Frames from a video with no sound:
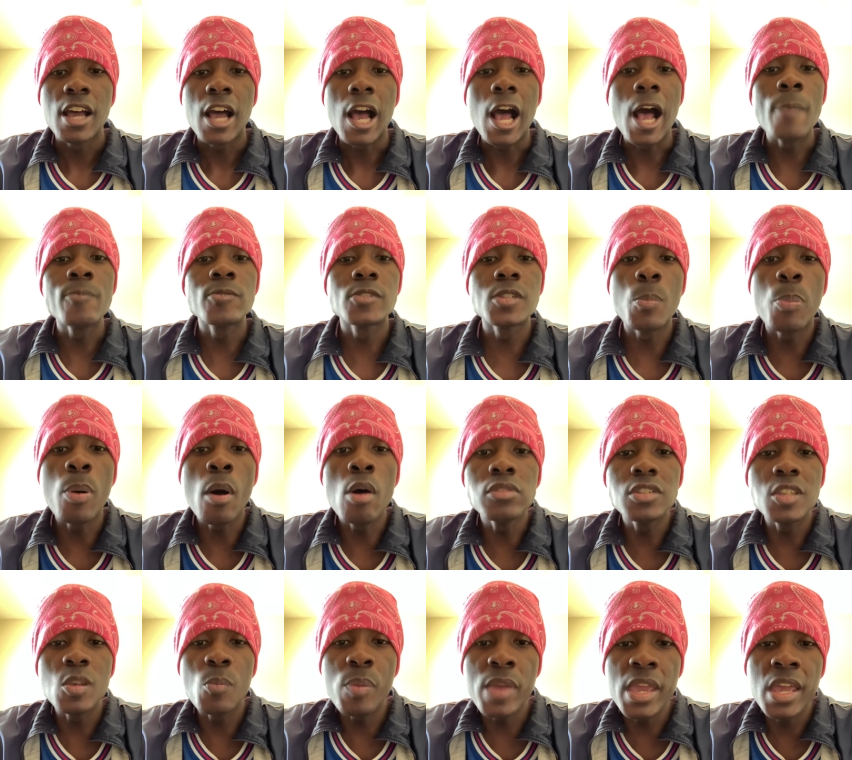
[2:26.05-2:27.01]
I'm supposed
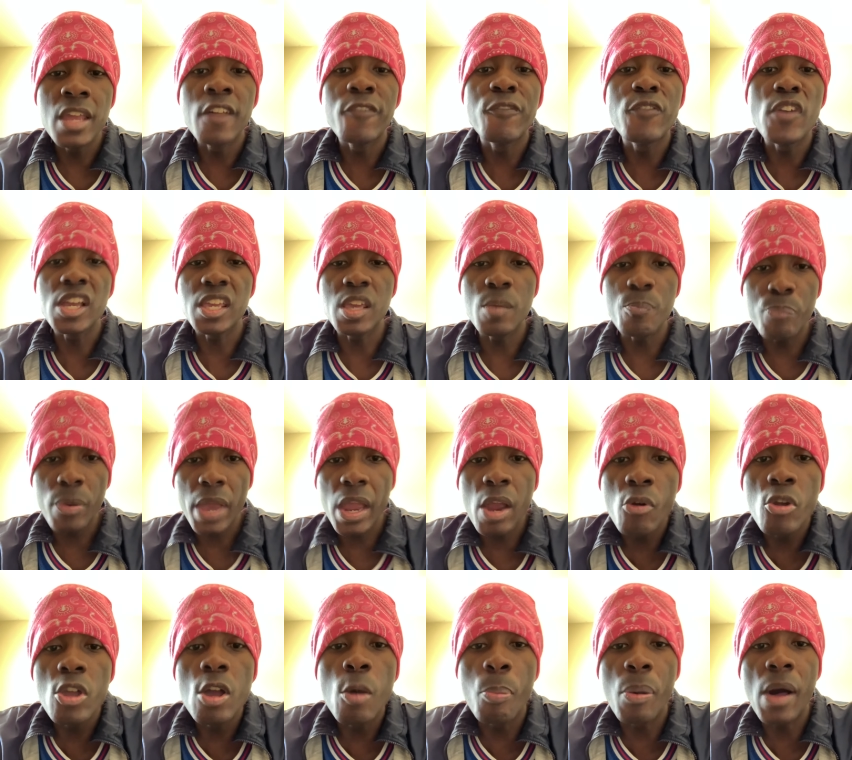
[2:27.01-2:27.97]
to be in a fucking
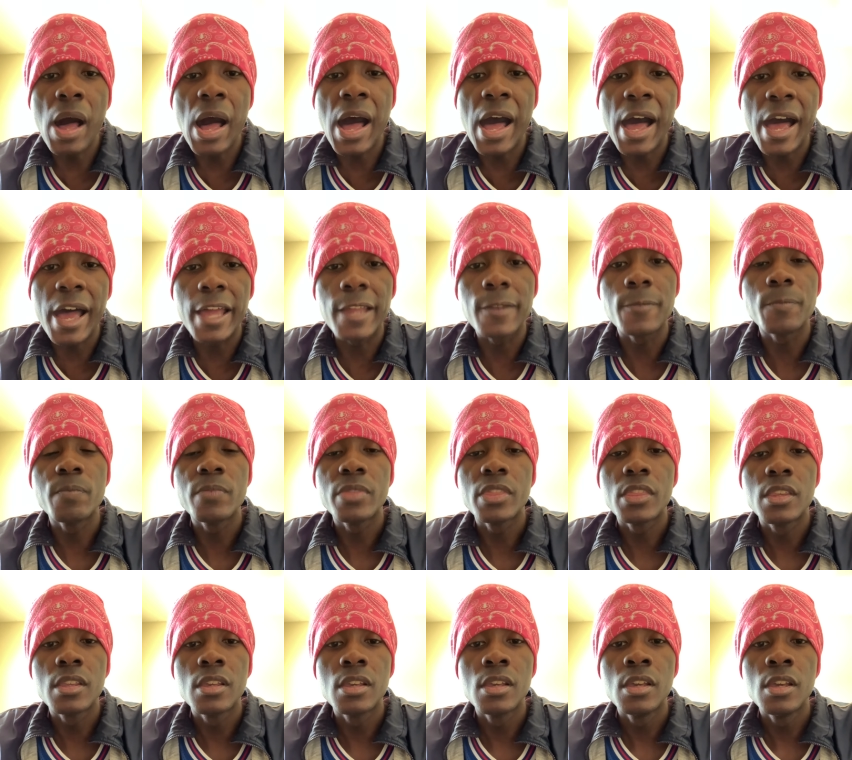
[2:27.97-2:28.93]
burial pod.
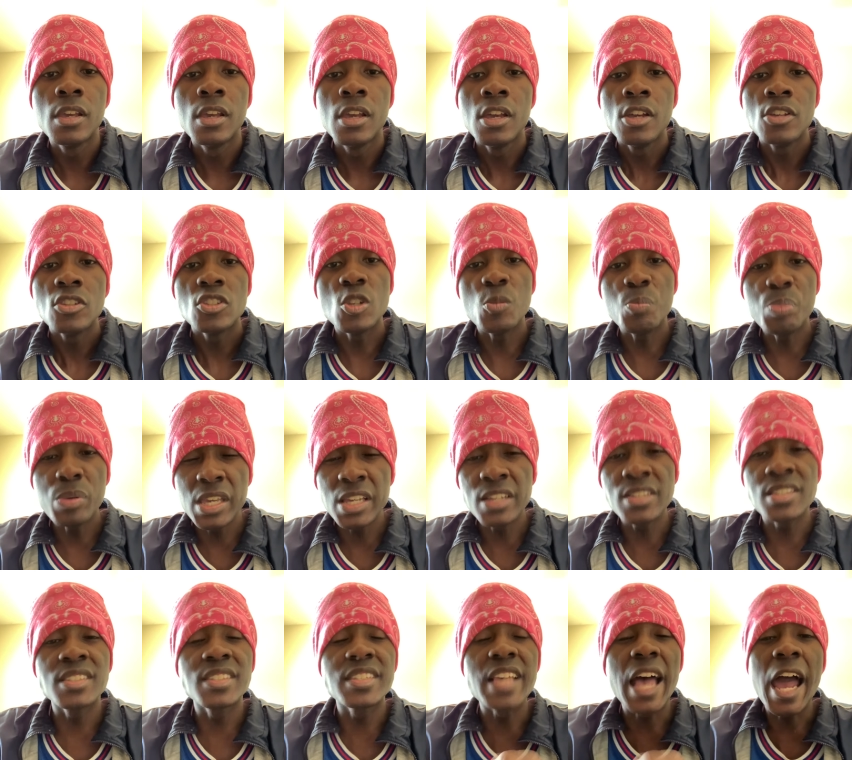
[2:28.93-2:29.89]
To be a
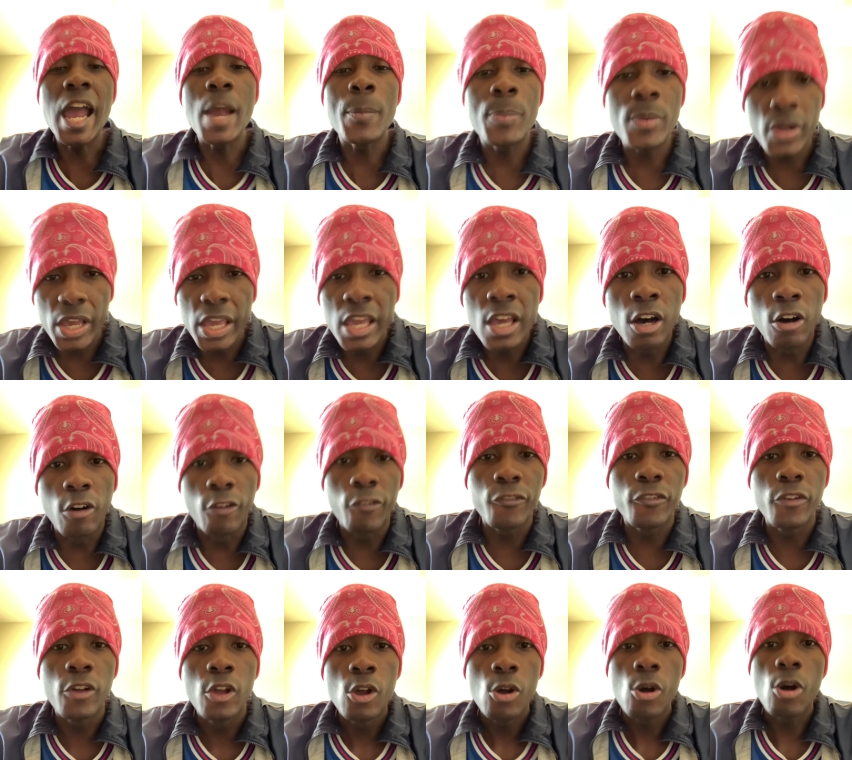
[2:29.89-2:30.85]
cyber elf
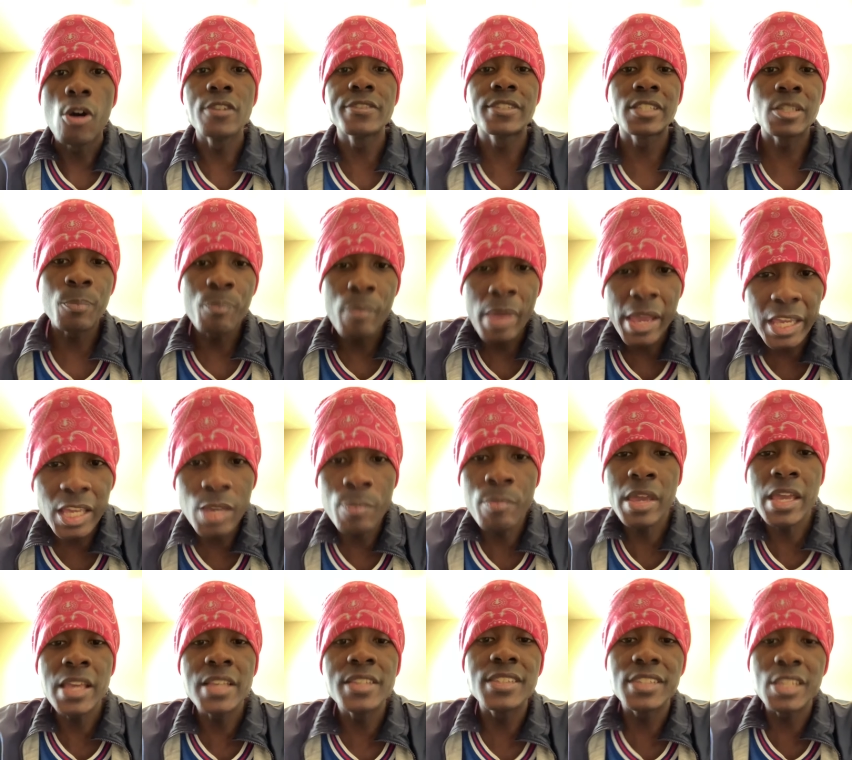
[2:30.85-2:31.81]
on some Mega
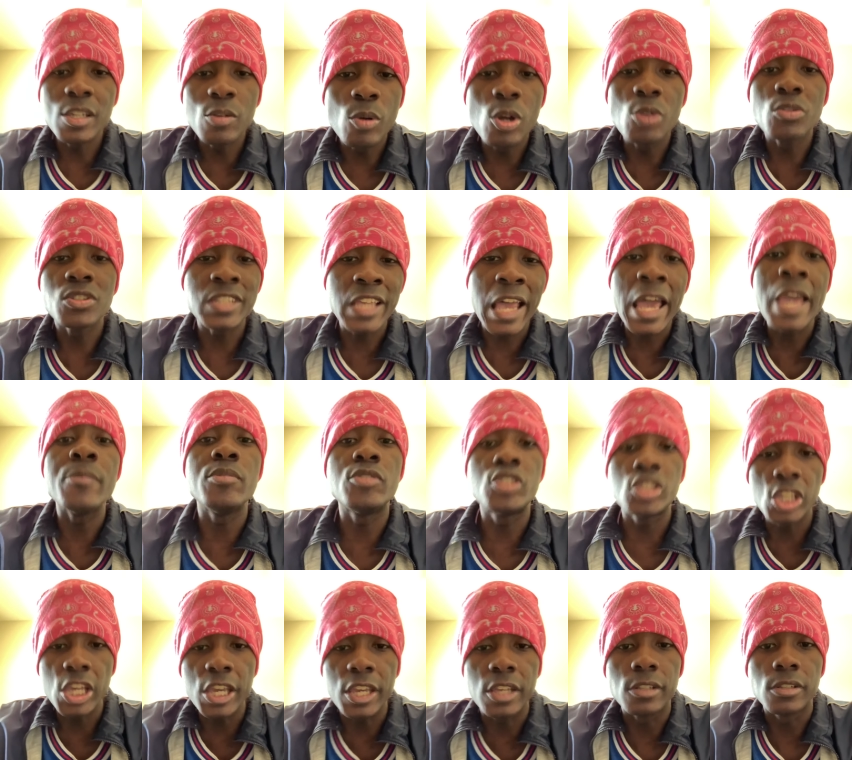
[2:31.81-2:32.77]
Man Zero type
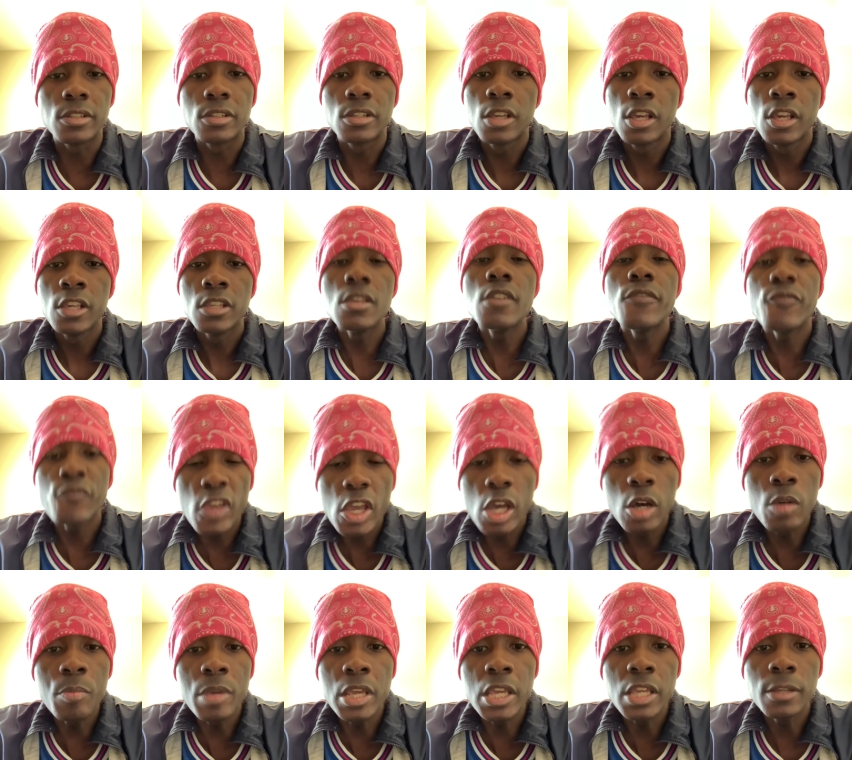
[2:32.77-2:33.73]
shit. You
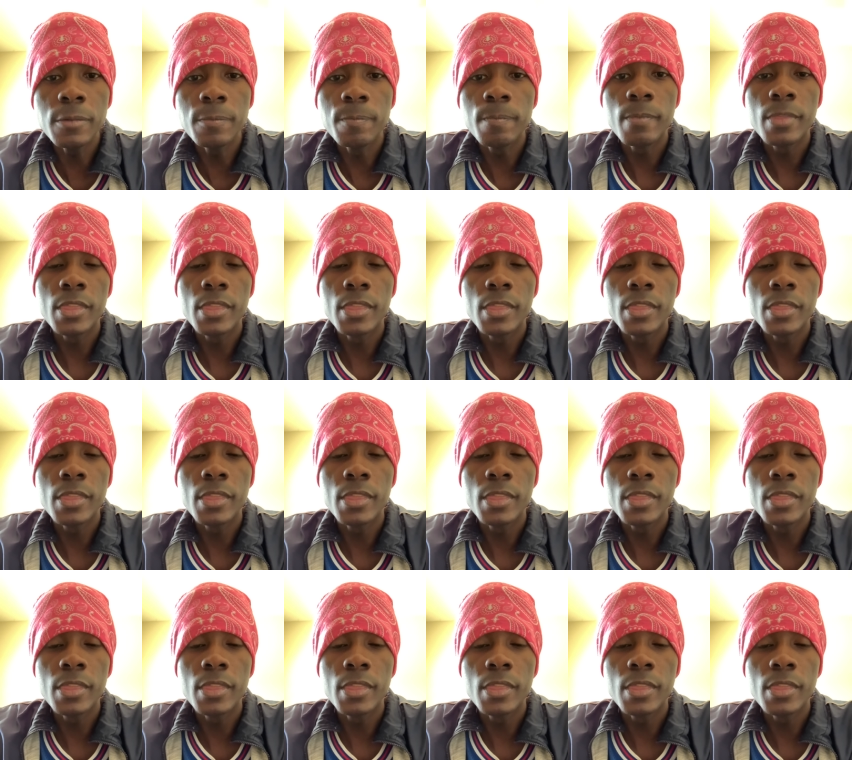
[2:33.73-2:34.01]
feel me?